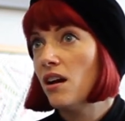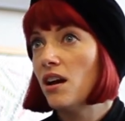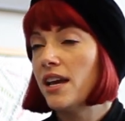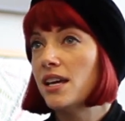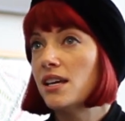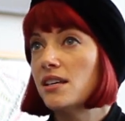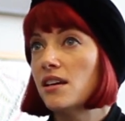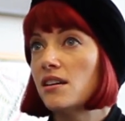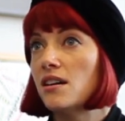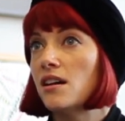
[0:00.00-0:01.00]
I
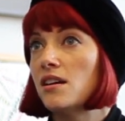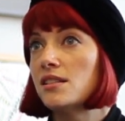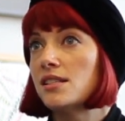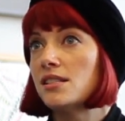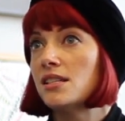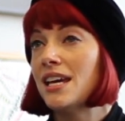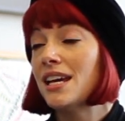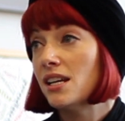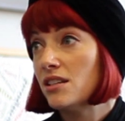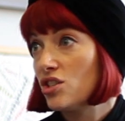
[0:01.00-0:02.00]
did an
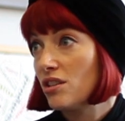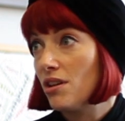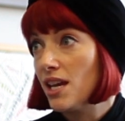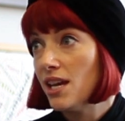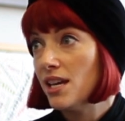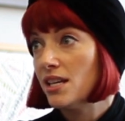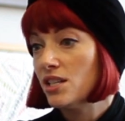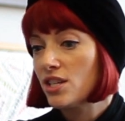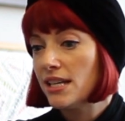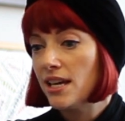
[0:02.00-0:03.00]
English degree
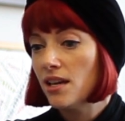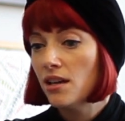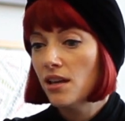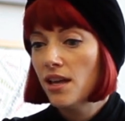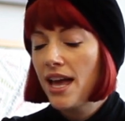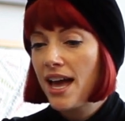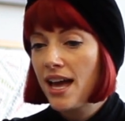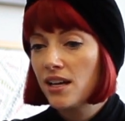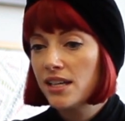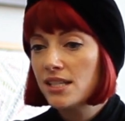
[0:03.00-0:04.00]
initially,
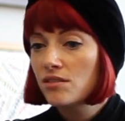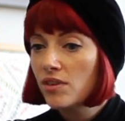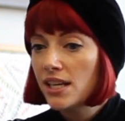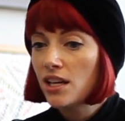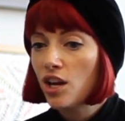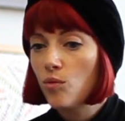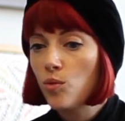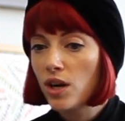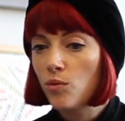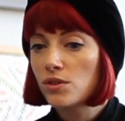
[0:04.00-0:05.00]
and I didn't really know
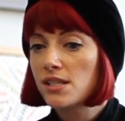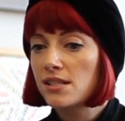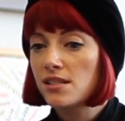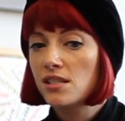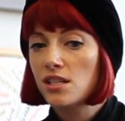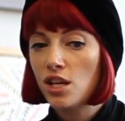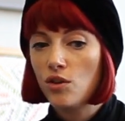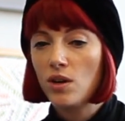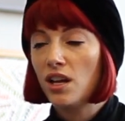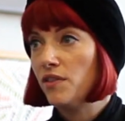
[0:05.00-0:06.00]
what I wanted to
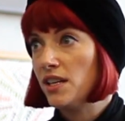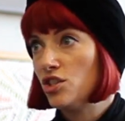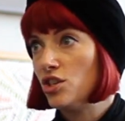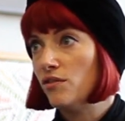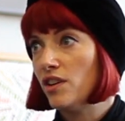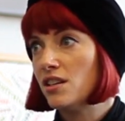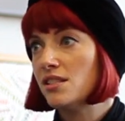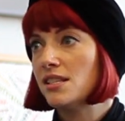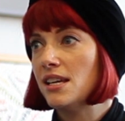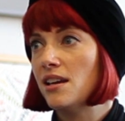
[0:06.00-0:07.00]
do when I finished
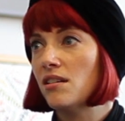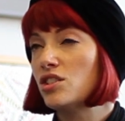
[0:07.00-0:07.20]
university.